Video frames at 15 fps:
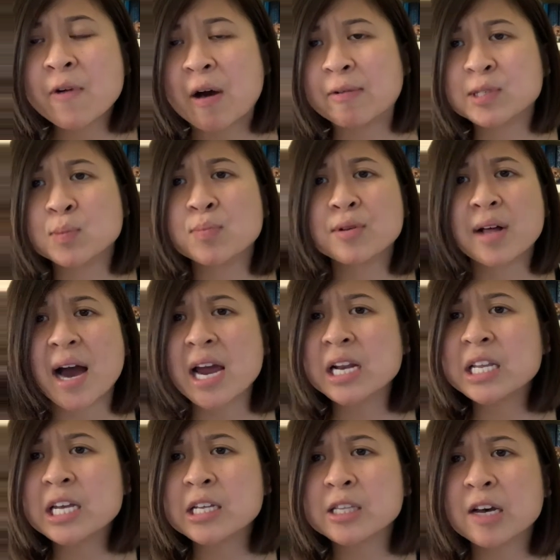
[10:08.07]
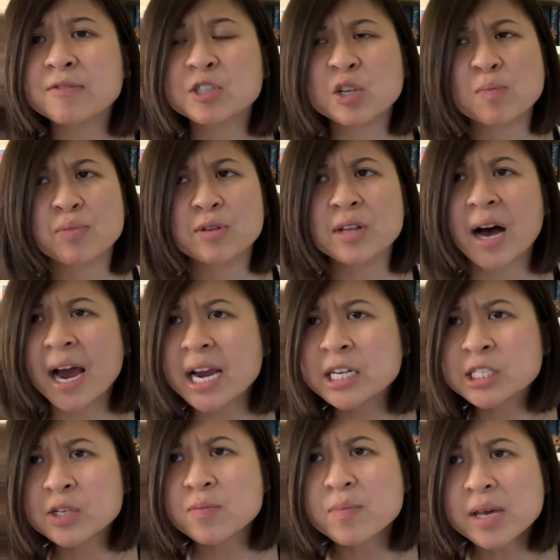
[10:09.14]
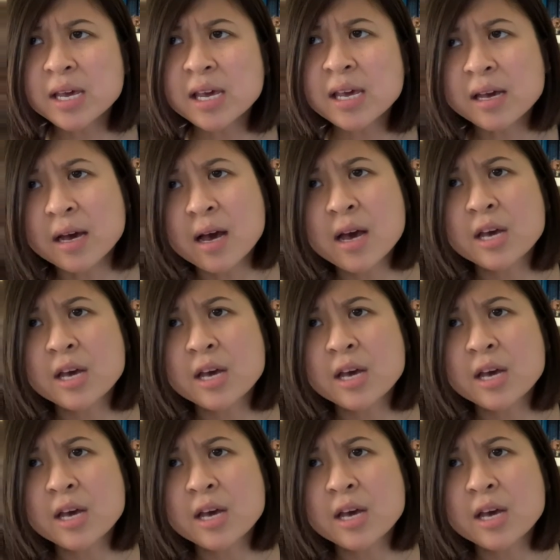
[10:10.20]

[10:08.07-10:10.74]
I was blindly in love. She blinded me,